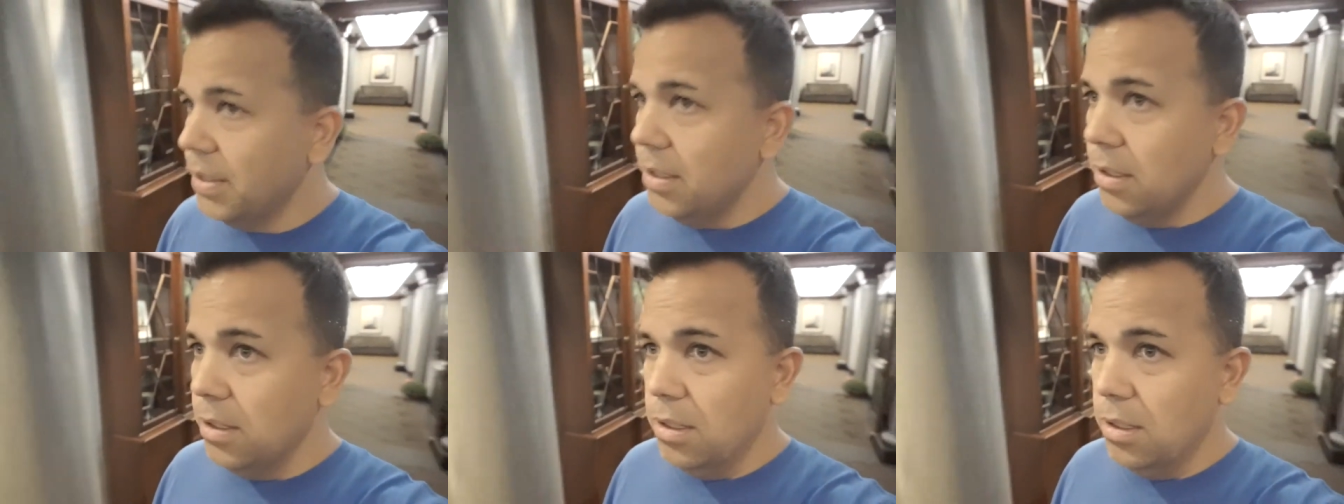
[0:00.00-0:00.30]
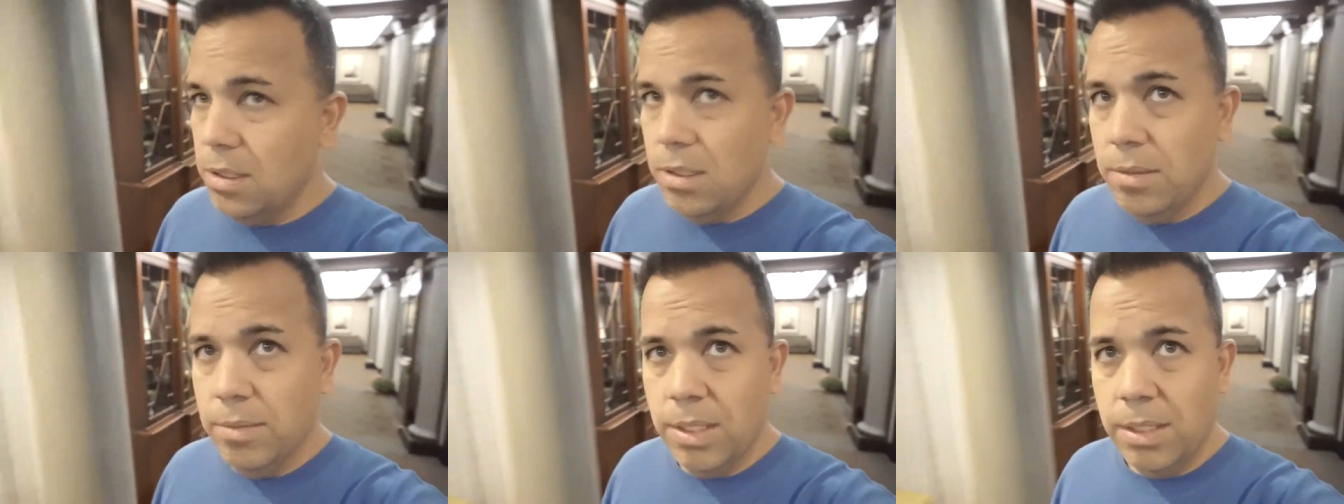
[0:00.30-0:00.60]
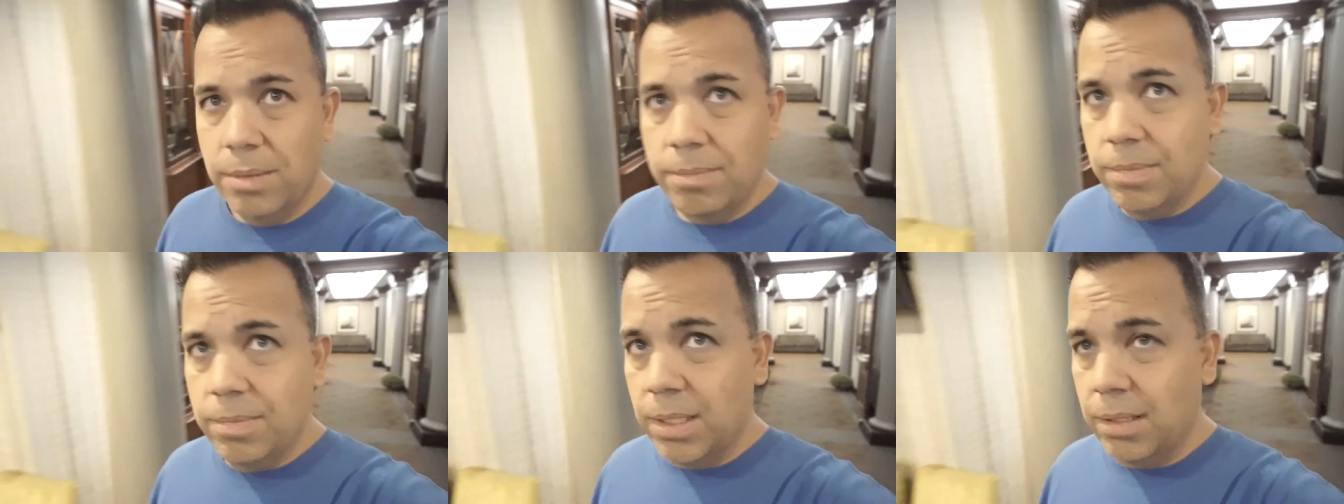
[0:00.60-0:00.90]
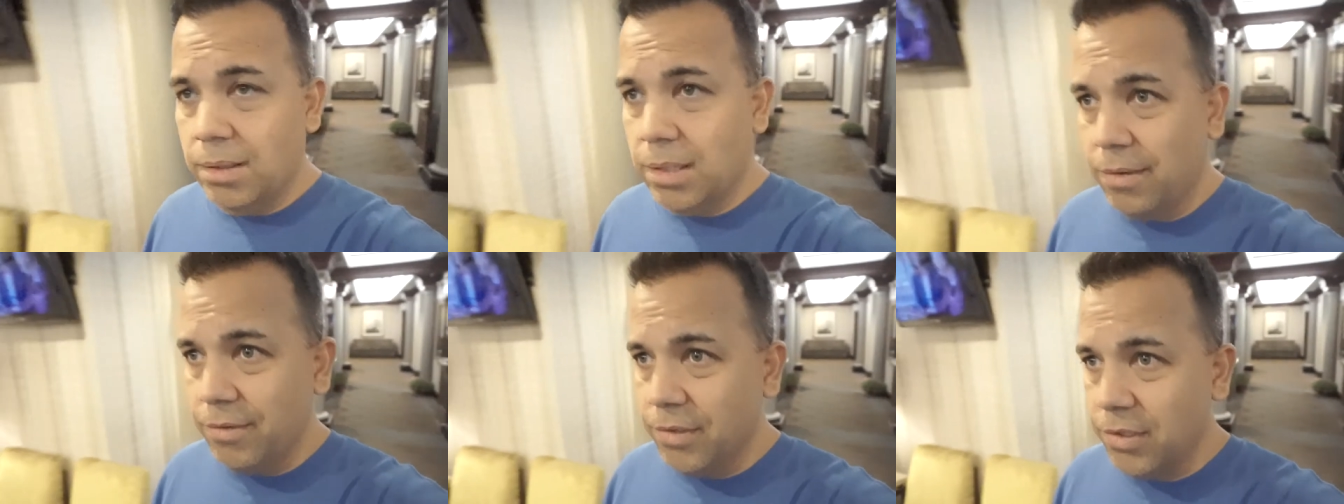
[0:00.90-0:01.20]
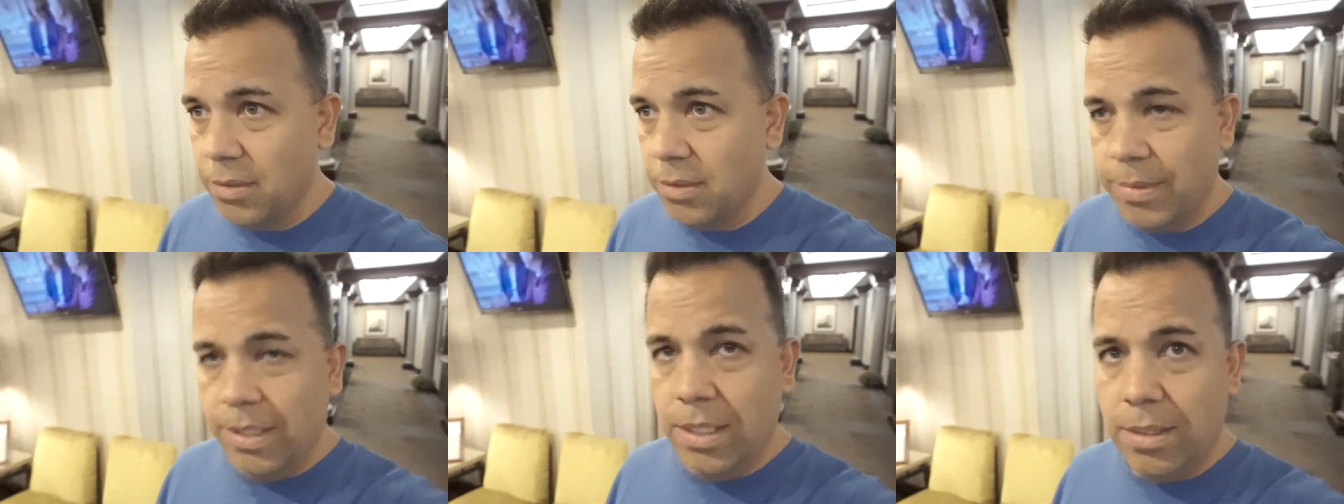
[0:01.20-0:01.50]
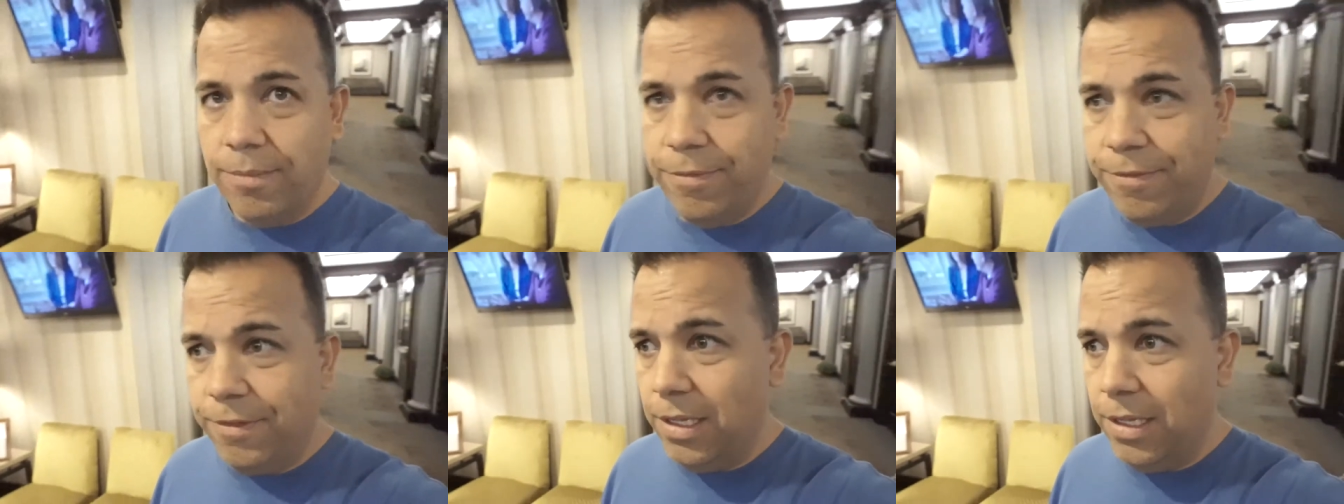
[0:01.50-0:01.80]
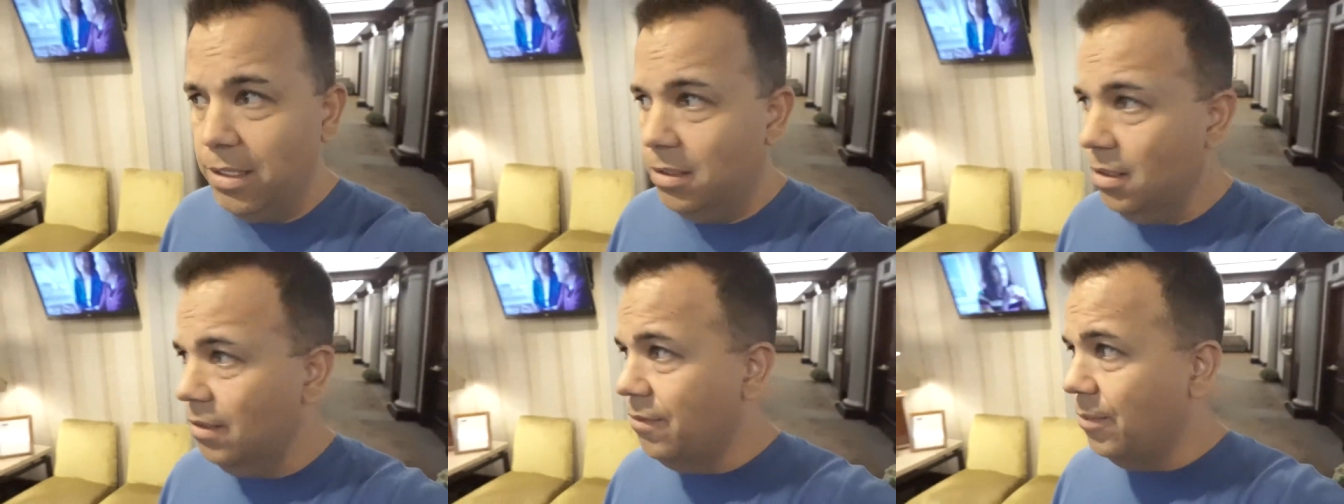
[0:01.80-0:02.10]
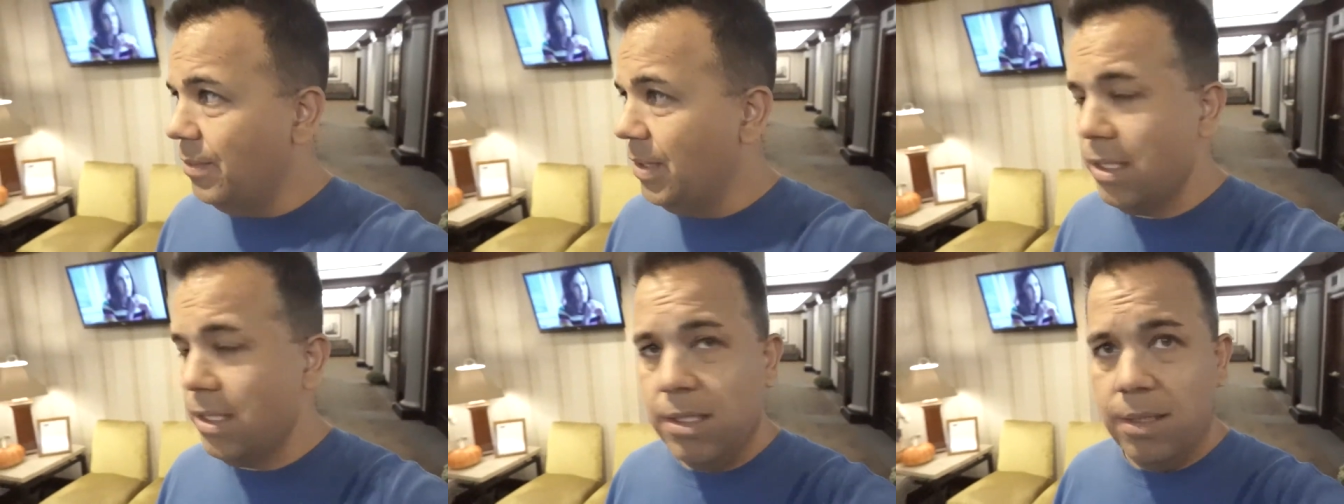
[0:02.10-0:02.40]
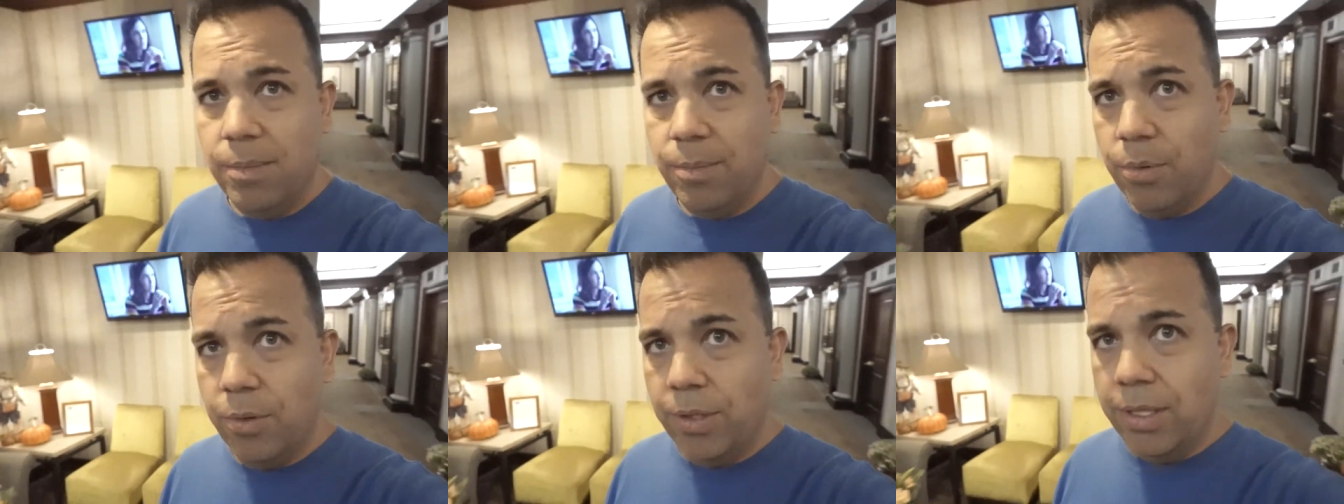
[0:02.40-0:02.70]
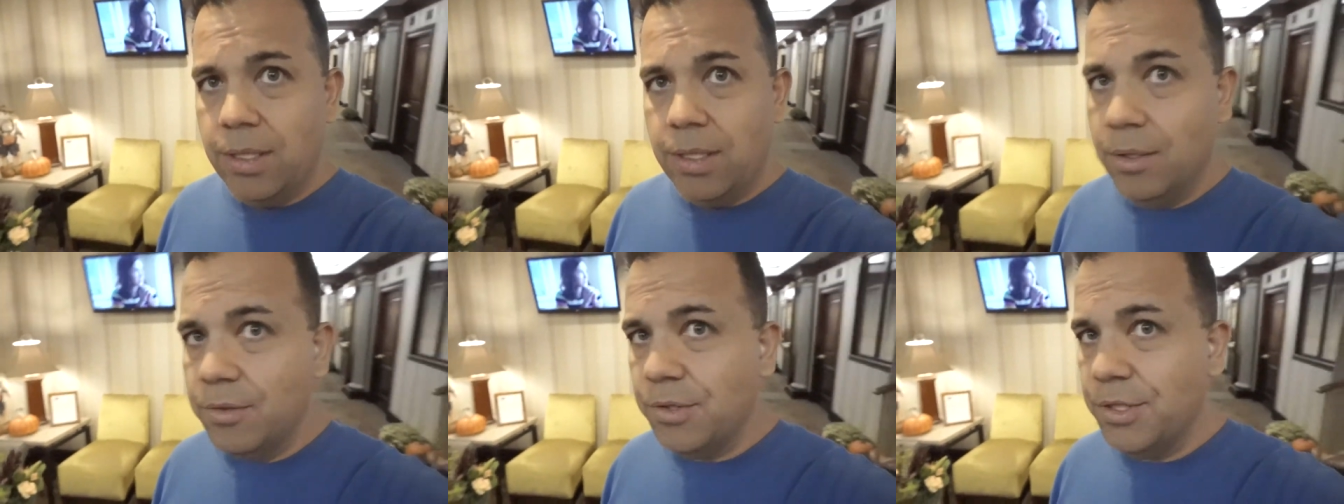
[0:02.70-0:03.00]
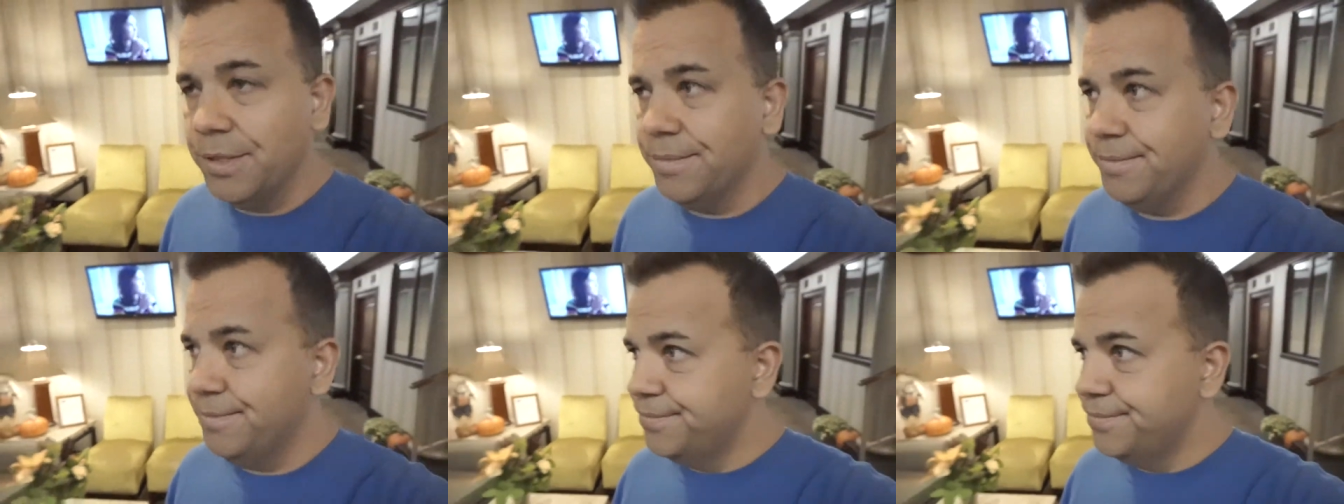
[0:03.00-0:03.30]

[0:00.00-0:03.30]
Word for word: You know, my covers are gonna come flying off of me at some point, don't you?